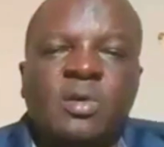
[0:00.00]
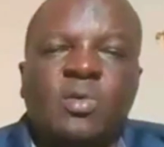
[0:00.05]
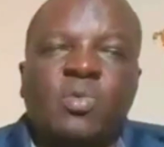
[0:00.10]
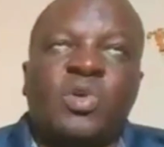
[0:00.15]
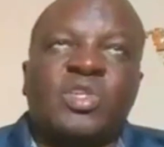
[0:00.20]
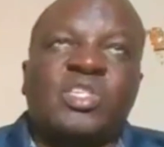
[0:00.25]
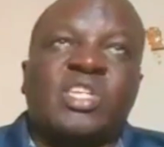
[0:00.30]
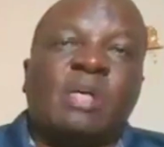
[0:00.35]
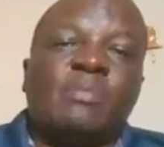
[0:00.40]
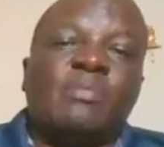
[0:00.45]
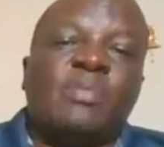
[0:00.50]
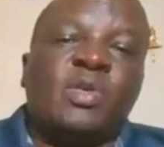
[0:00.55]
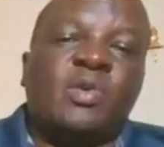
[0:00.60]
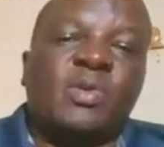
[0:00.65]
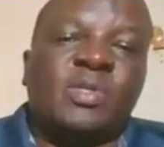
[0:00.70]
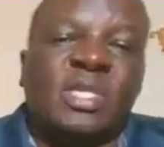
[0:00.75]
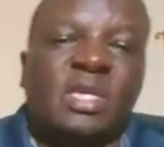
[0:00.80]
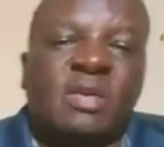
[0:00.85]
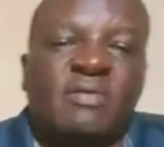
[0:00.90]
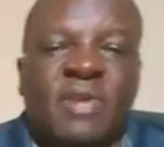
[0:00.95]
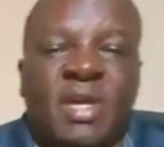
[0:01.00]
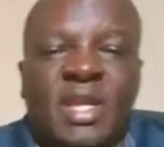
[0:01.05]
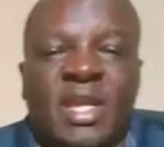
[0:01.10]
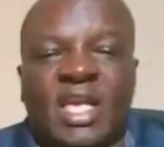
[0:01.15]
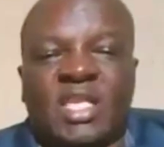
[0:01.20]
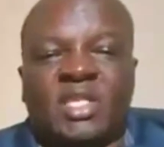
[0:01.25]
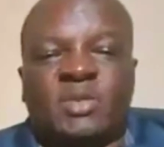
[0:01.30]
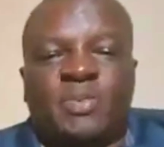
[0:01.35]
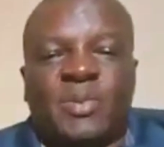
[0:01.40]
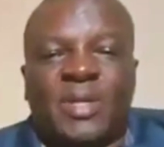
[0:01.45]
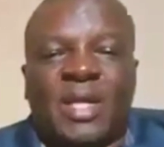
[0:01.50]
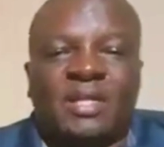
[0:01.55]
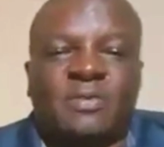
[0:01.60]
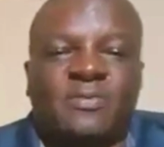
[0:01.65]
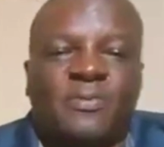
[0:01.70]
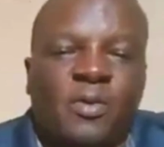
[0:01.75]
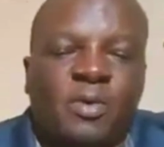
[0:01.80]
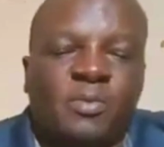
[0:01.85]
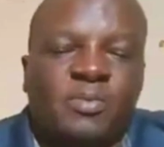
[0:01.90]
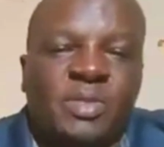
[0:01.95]
We shall be using various
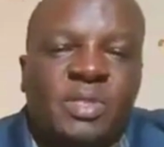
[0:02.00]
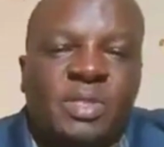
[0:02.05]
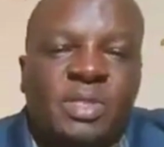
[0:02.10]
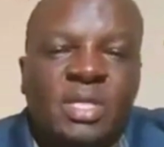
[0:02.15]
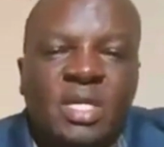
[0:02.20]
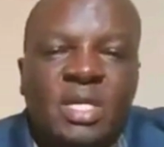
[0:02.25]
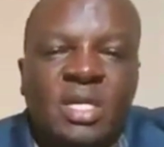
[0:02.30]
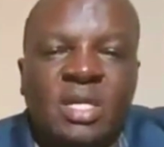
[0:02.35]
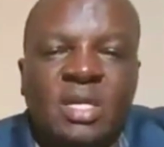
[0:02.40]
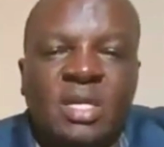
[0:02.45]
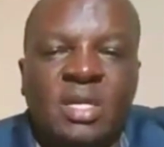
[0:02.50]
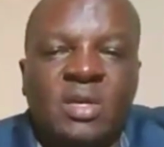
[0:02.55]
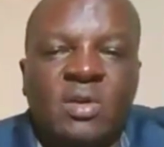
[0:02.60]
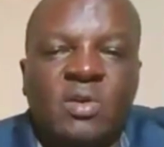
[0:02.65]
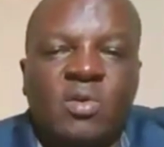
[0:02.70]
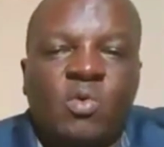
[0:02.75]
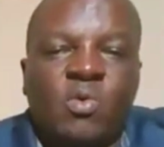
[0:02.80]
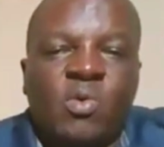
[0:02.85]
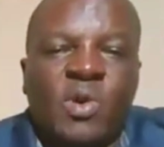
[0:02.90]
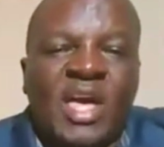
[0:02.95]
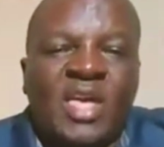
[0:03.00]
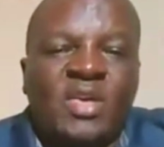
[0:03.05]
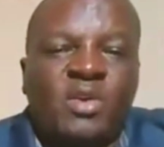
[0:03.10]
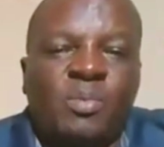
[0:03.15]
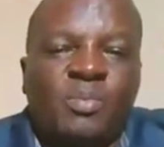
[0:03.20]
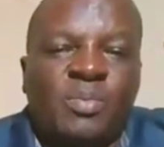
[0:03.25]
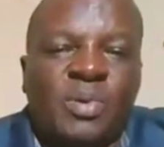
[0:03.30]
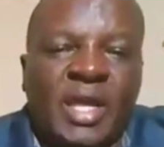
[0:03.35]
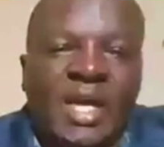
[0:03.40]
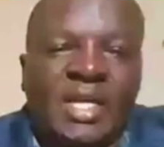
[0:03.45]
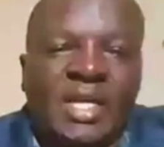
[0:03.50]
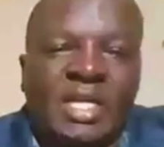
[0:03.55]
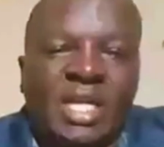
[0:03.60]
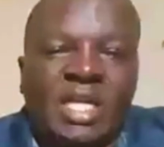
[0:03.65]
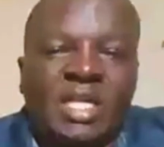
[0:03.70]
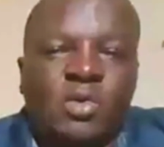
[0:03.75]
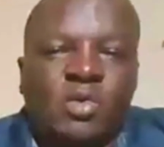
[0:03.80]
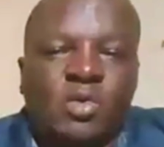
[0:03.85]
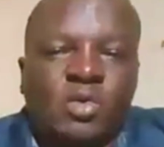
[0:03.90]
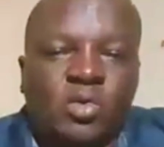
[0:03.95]
platforms where you break
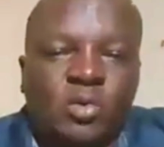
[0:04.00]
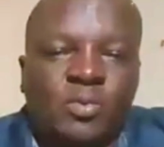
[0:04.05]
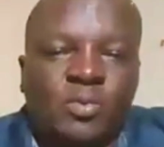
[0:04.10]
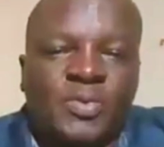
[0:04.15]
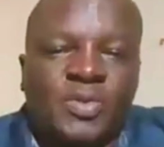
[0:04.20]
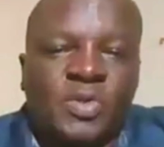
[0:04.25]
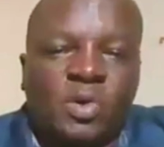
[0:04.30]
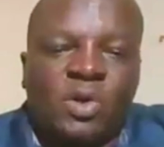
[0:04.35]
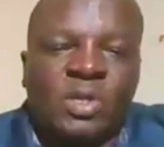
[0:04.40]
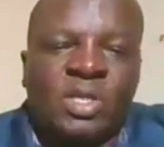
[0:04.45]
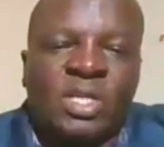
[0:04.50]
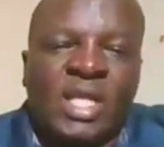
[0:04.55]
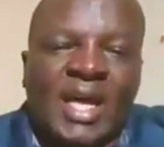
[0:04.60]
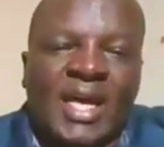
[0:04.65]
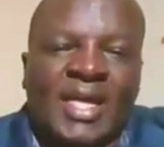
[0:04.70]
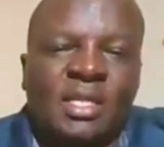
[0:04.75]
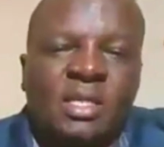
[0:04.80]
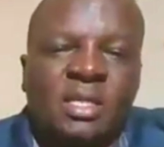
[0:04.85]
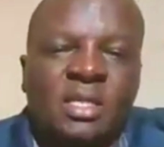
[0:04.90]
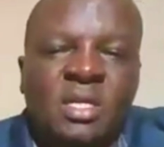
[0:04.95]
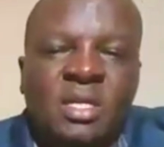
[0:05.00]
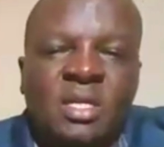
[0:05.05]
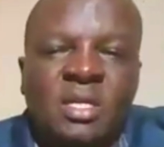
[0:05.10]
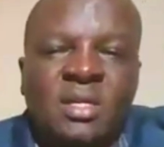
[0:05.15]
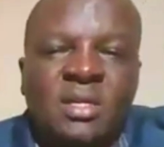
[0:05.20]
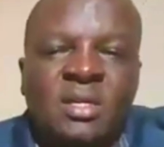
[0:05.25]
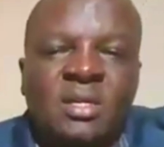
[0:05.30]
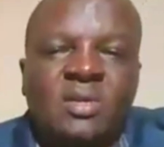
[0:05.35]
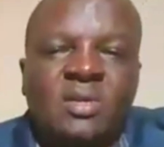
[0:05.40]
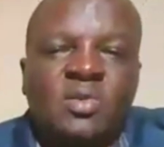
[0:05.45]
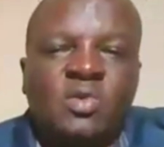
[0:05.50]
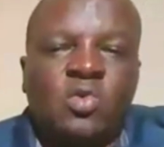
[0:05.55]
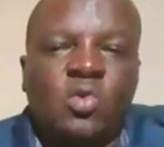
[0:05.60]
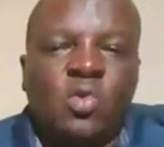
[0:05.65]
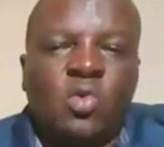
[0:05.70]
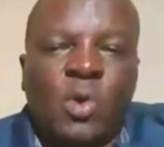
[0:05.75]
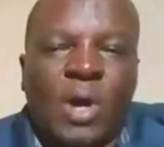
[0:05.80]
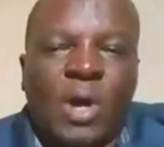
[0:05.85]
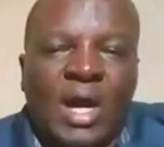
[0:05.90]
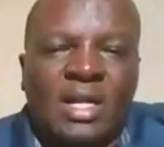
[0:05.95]
in groups online,
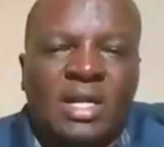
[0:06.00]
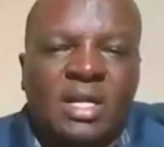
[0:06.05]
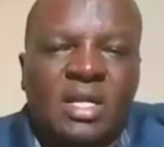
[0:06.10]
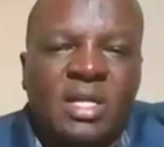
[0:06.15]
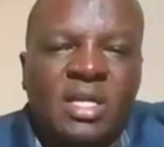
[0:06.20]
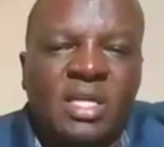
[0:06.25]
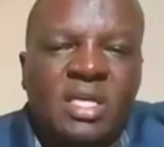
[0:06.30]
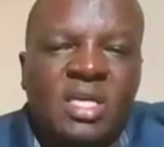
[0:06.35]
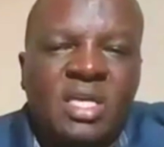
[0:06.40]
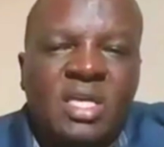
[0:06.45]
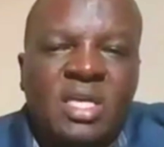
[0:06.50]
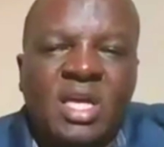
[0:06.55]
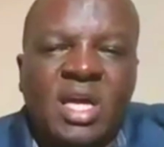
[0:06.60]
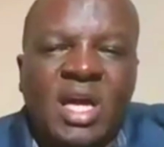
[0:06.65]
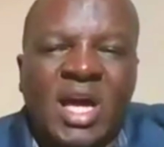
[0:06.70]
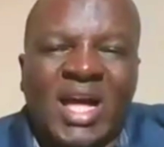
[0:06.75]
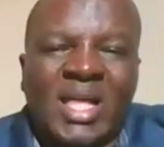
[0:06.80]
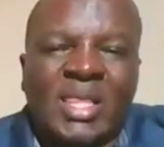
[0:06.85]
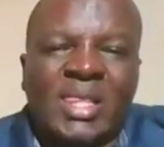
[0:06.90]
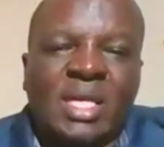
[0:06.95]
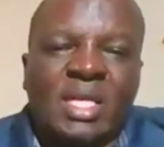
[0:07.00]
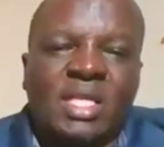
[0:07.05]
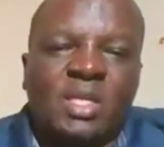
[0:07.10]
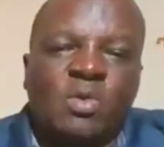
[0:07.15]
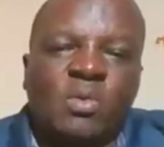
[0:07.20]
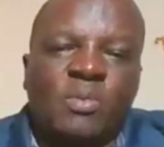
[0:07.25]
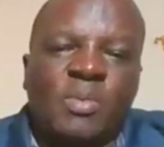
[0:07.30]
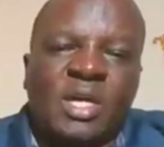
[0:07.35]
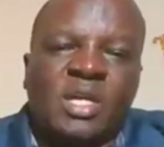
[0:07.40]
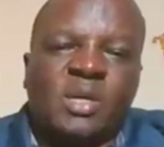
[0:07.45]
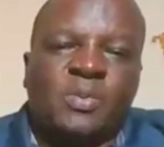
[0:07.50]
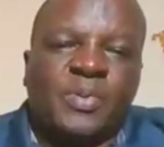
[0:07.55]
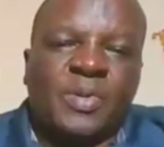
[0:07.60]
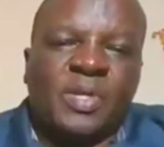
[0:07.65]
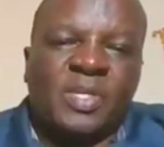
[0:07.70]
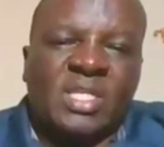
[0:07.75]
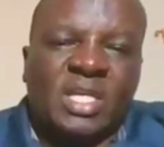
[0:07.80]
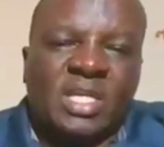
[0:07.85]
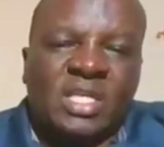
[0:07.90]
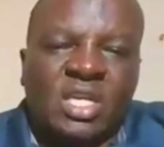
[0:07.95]
do work, and then you make
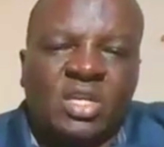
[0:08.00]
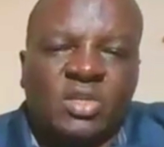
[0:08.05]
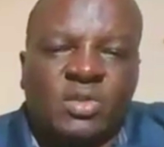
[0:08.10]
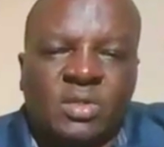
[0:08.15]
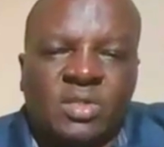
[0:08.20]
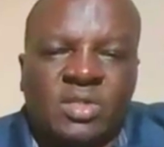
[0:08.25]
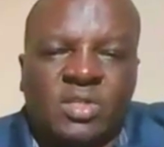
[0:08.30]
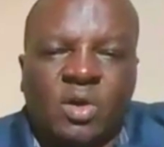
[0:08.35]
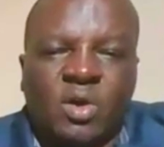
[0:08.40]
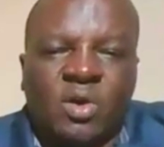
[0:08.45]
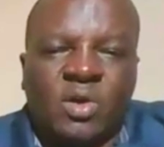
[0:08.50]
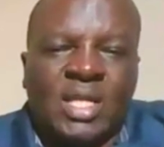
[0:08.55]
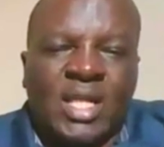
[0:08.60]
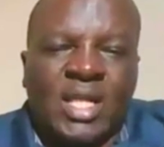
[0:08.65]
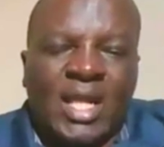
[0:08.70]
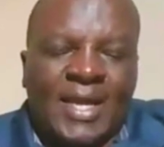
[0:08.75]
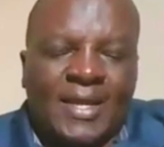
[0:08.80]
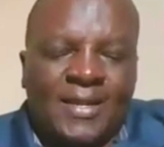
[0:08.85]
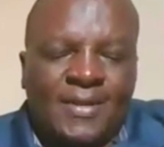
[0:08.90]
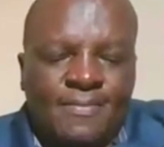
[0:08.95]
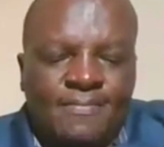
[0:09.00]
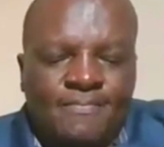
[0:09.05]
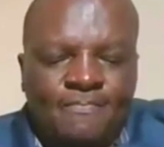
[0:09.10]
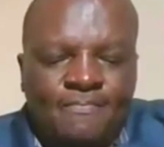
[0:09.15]
presentations online,